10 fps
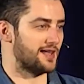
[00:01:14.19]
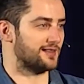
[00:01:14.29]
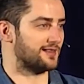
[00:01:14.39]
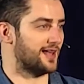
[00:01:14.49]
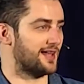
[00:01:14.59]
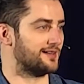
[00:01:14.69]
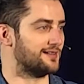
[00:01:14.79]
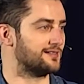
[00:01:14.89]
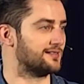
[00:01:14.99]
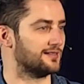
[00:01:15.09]
and
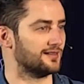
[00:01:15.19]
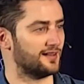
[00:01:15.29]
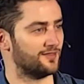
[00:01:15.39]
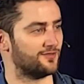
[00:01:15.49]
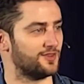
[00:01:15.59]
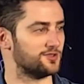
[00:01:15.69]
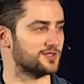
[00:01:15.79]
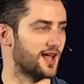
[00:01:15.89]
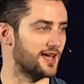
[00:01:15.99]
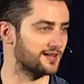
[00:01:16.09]
then it
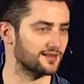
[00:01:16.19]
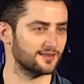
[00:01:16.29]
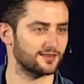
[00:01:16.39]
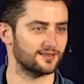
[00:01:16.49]
feels like